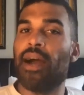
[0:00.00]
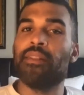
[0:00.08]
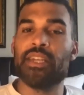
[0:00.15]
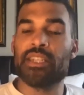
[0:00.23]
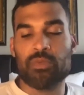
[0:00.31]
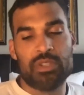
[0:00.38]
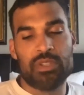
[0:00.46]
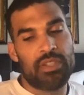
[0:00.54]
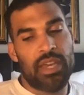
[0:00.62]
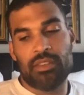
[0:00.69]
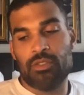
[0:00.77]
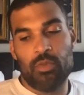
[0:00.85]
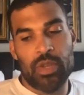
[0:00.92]
This was
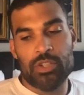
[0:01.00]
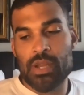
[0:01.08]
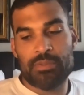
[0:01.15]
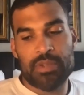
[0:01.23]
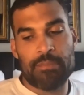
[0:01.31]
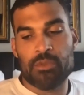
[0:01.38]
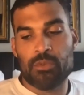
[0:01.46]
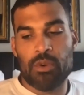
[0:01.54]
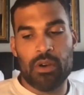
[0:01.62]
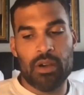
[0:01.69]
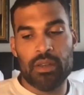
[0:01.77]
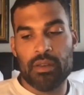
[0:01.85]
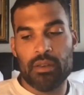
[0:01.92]
like, dude, we dropped chapter
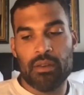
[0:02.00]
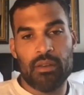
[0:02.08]
one